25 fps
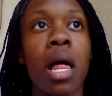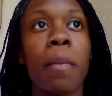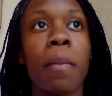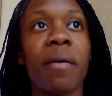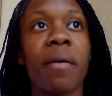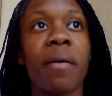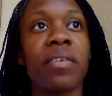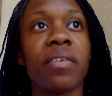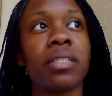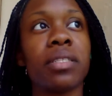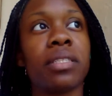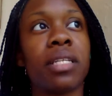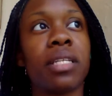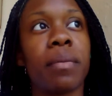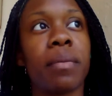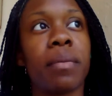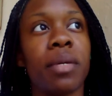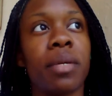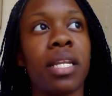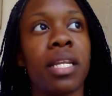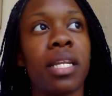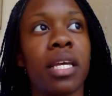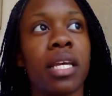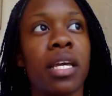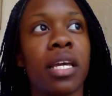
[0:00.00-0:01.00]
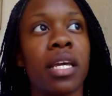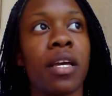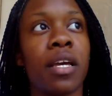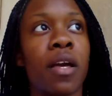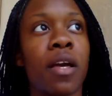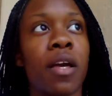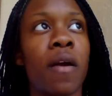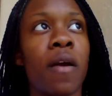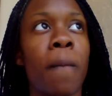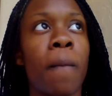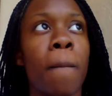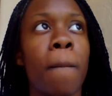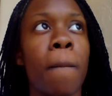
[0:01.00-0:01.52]
The first debt meeting,
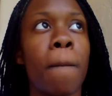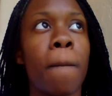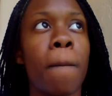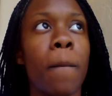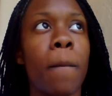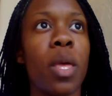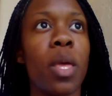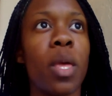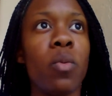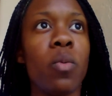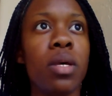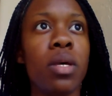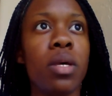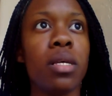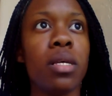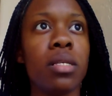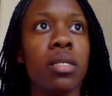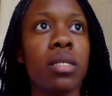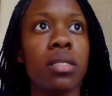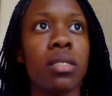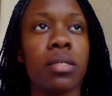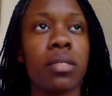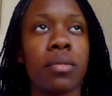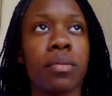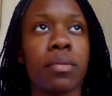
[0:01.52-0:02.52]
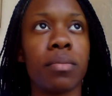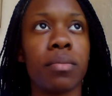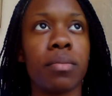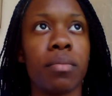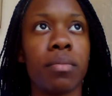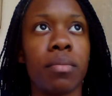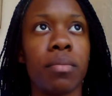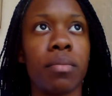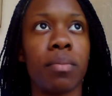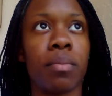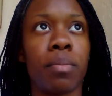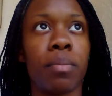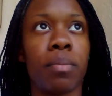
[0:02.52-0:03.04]
it was
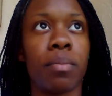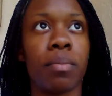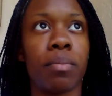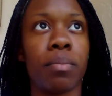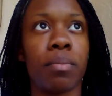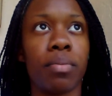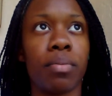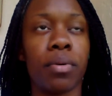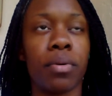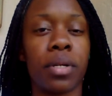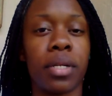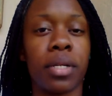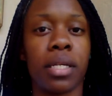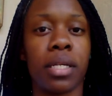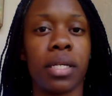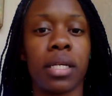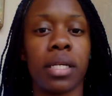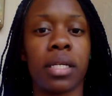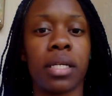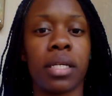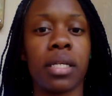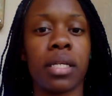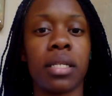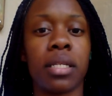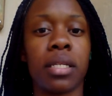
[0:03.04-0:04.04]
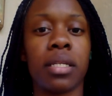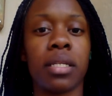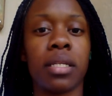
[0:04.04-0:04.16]
pretty good.